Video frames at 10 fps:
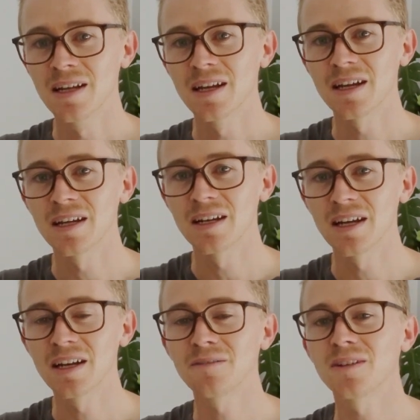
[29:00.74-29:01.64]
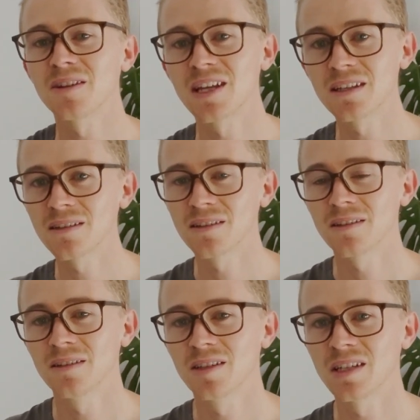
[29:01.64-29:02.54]
after that,
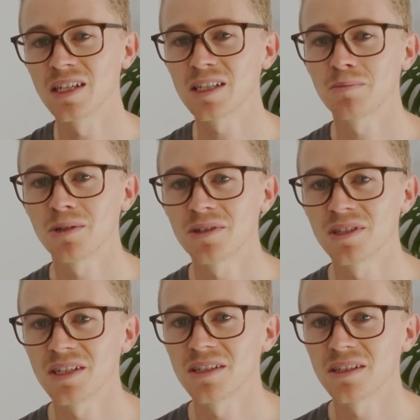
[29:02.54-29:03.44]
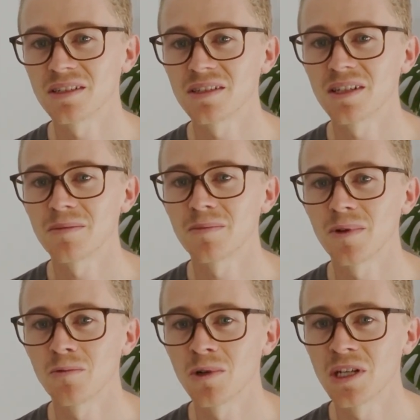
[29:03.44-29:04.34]
the next processing step
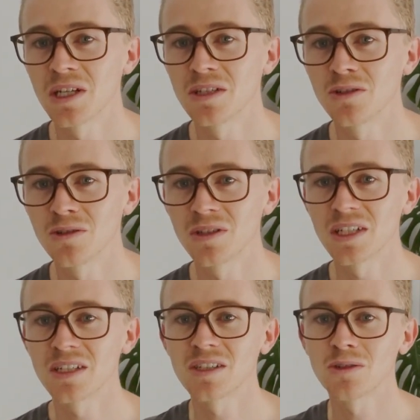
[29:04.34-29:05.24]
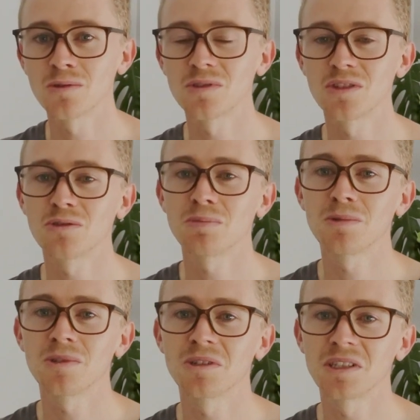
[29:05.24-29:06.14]
we do is called strip
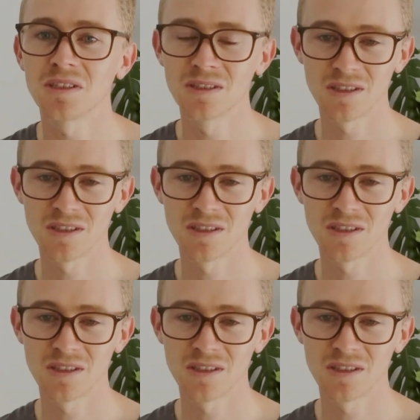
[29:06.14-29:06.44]
align.